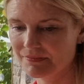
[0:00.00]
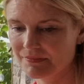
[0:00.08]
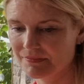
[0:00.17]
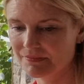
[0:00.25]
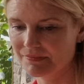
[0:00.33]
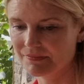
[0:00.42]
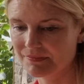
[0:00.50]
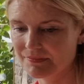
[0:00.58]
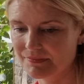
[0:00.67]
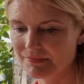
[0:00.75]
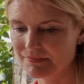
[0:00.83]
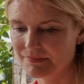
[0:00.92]

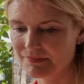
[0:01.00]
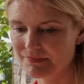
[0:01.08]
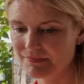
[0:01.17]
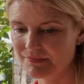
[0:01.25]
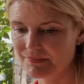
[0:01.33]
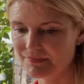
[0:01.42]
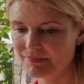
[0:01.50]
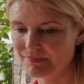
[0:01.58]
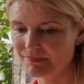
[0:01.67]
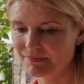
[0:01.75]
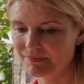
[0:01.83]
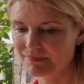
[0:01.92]

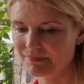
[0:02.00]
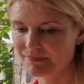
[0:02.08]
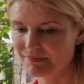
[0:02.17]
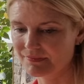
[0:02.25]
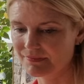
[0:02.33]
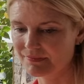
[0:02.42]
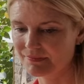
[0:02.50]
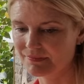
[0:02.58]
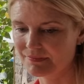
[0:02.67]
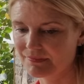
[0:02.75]
(silent)